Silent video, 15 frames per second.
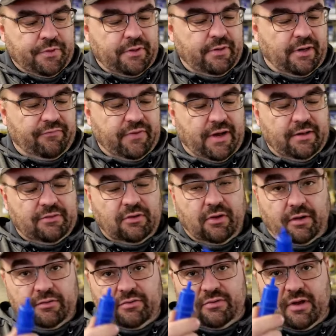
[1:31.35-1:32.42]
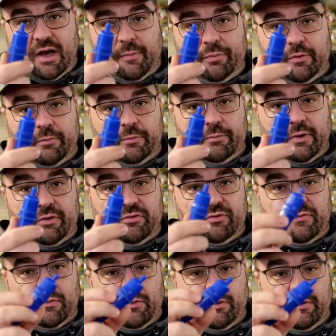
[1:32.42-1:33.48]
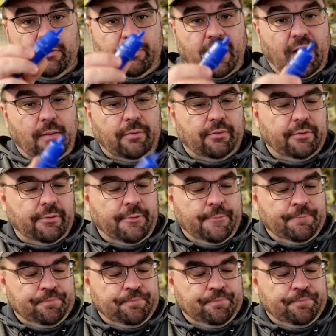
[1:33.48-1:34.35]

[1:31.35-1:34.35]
And I've got the ice stopper reservoir or bobber.